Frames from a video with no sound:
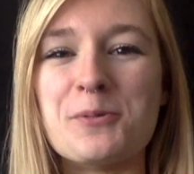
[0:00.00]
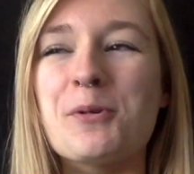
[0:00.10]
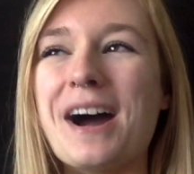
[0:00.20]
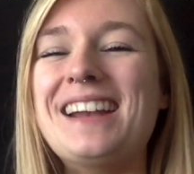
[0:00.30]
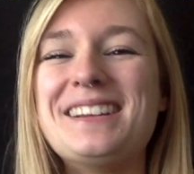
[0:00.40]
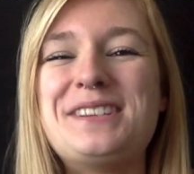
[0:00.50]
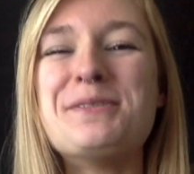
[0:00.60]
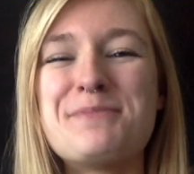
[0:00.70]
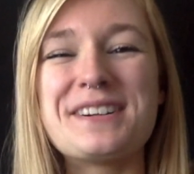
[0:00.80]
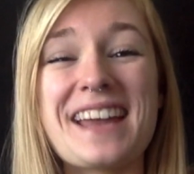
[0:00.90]
Why did you
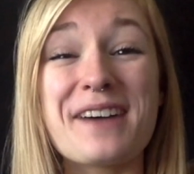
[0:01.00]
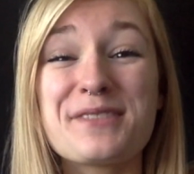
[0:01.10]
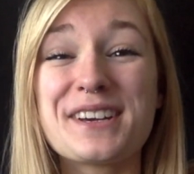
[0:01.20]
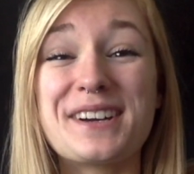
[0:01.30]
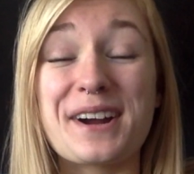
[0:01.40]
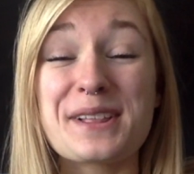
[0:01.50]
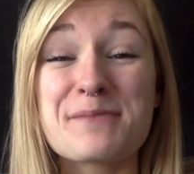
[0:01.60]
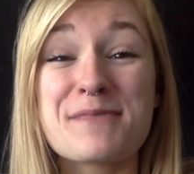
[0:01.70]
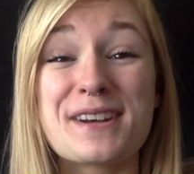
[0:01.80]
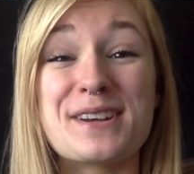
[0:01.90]
put half the
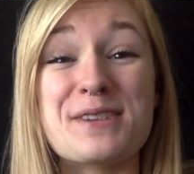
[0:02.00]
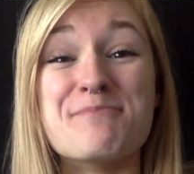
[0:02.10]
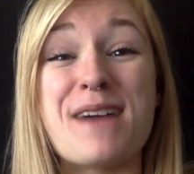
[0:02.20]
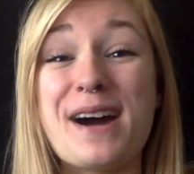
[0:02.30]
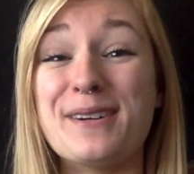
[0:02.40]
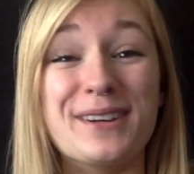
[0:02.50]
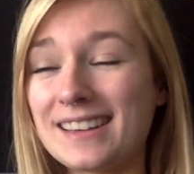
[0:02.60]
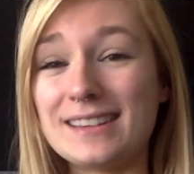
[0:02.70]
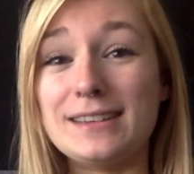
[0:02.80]
garlic bread in your mouth, you